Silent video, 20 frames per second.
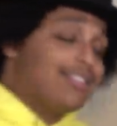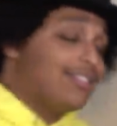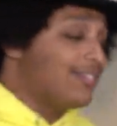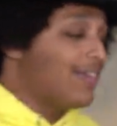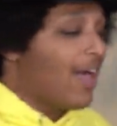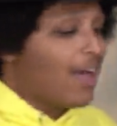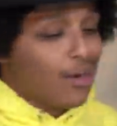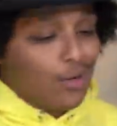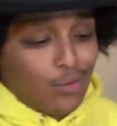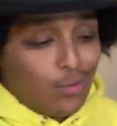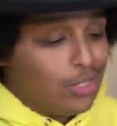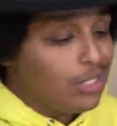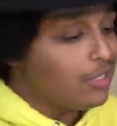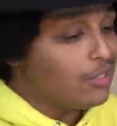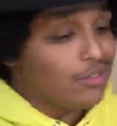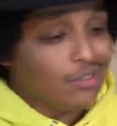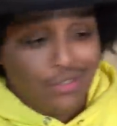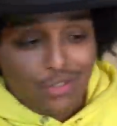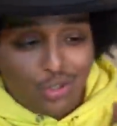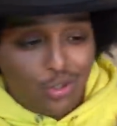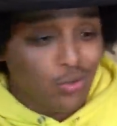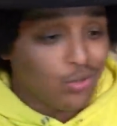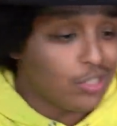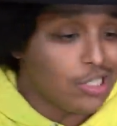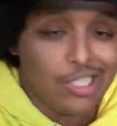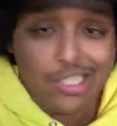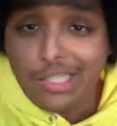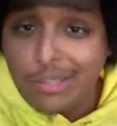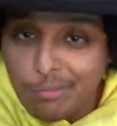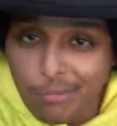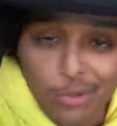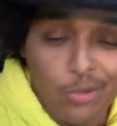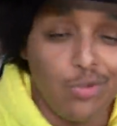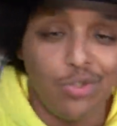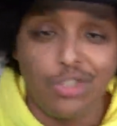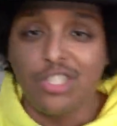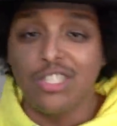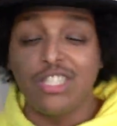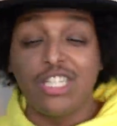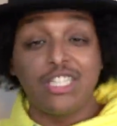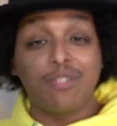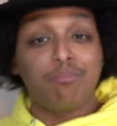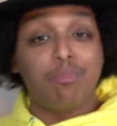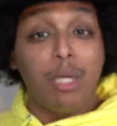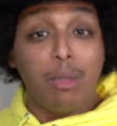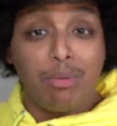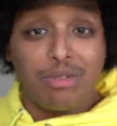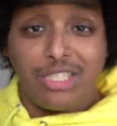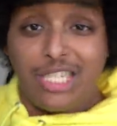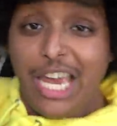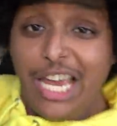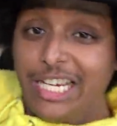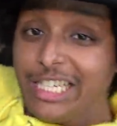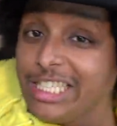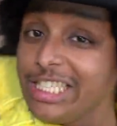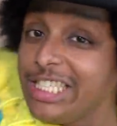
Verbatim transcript: it's not a week in the 2K community unless people take